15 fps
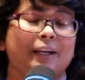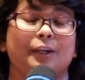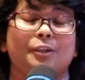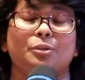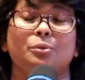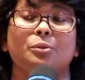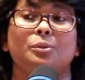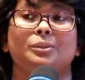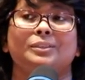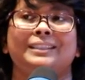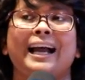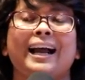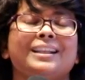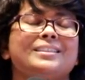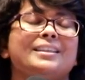So
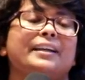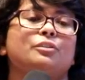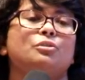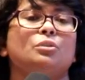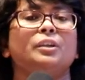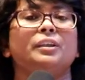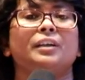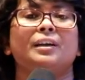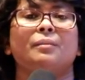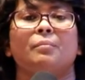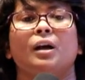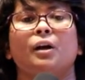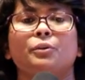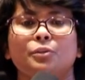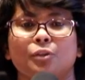that's actually an
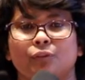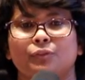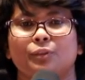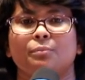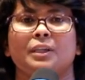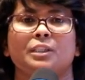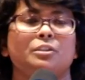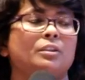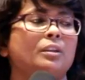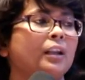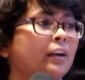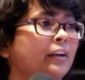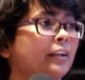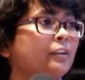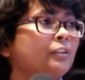amount of the machine
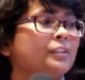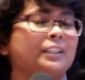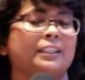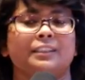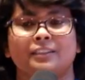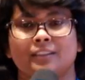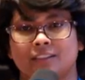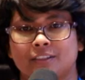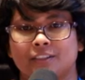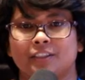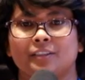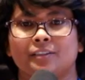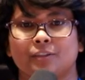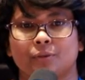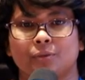learning or the
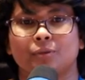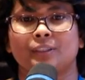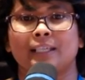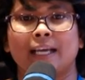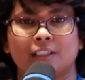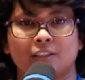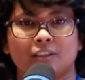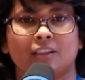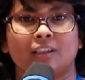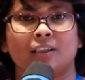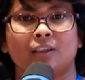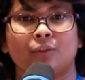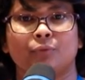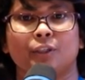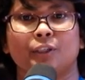intelligence that
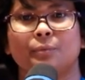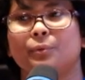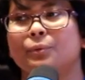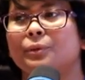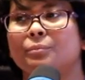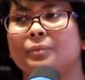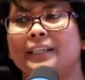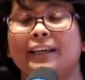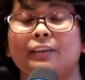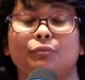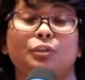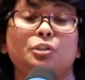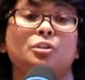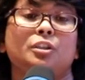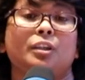we are probably
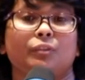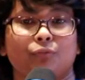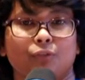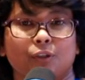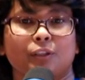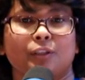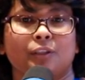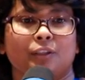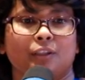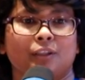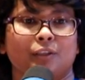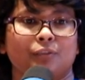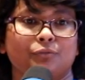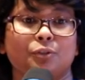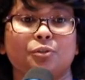envisioning for
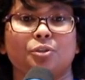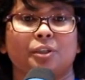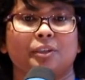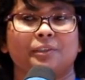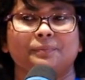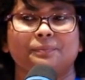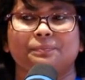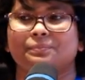the future.